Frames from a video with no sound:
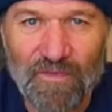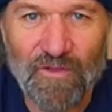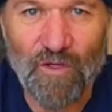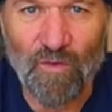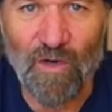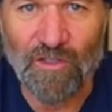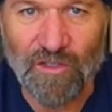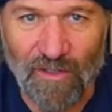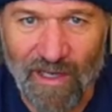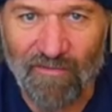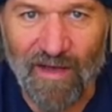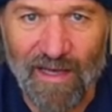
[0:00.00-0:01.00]
Do you want
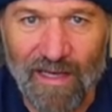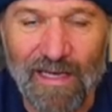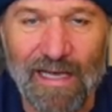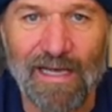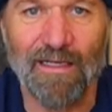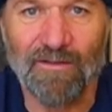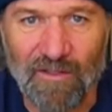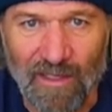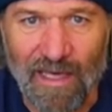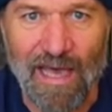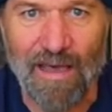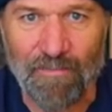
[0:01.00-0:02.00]
to live a
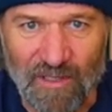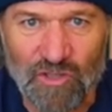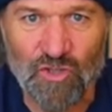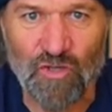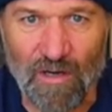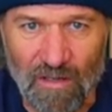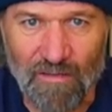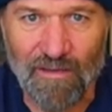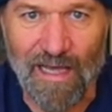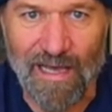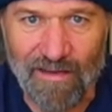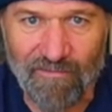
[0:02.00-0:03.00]
healthy, happy,
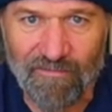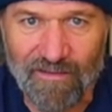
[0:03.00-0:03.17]
strong life?